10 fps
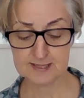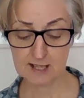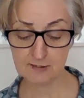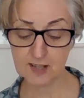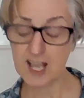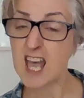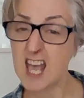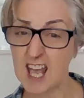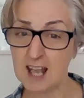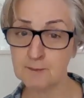
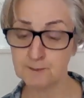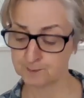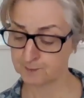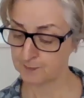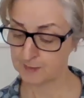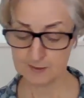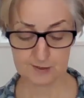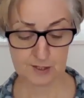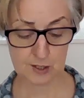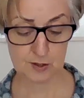Self-care,
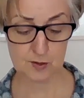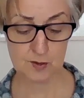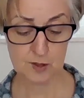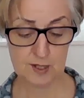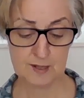so